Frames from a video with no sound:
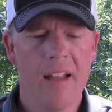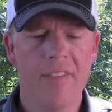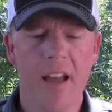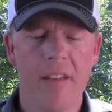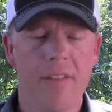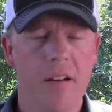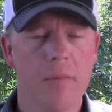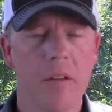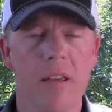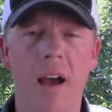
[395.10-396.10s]
It's not
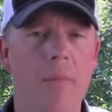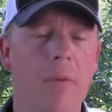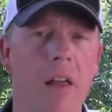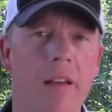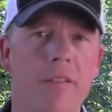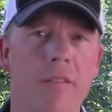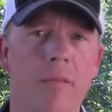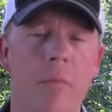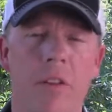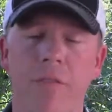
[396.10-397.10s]
terribly complex,
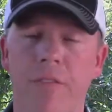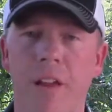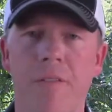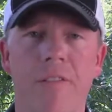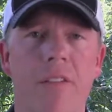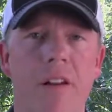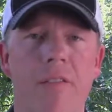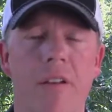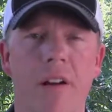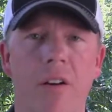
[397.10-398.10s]
but the flavors that
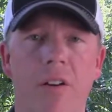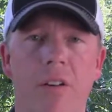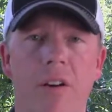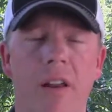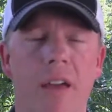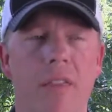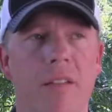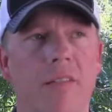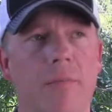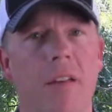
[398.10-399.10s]
are there are good. I
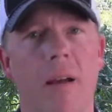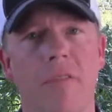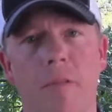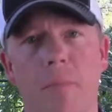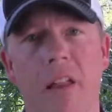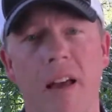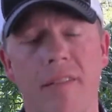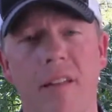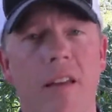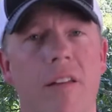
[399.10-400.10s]
think sometimes
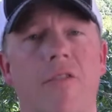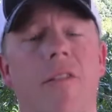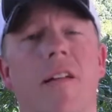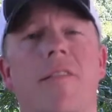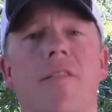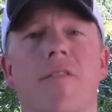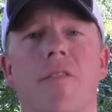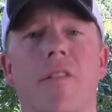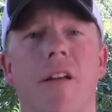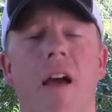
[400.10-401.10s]
complexity and
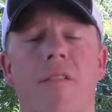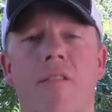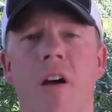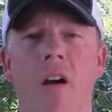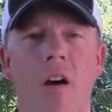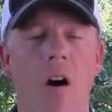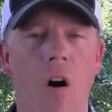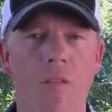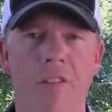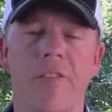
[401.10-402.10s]
transitions are kind of
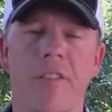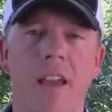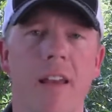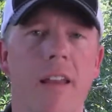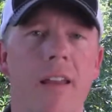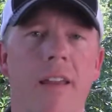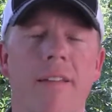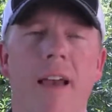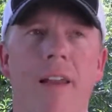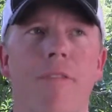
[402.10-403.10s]
overstated
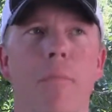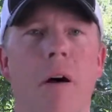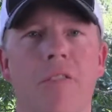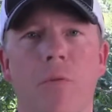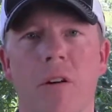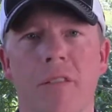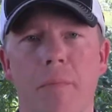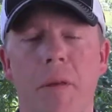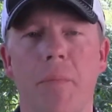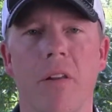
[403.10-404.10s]
and kind of a buzzword
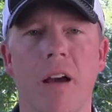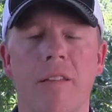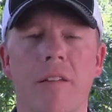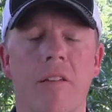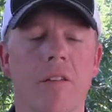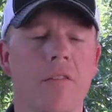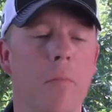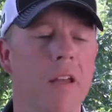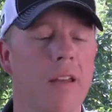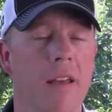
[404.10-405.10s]
that people like to use,
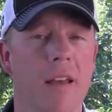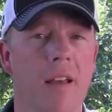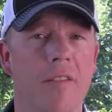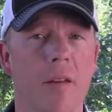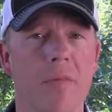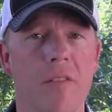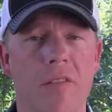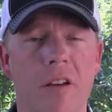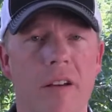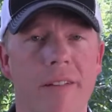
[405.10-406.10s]
but if
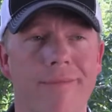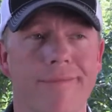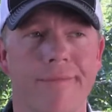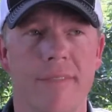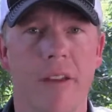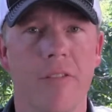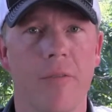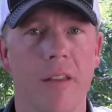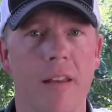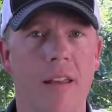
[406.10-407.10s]
something's good, it
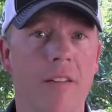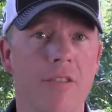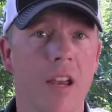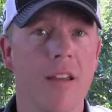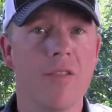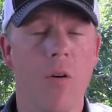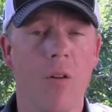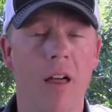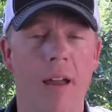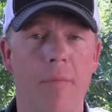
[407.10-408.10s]
doesn't really need to change a
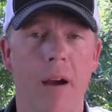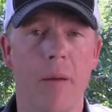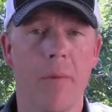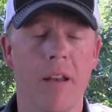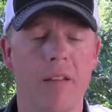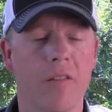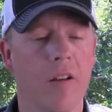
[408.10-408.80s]
whole lot, in my opinion.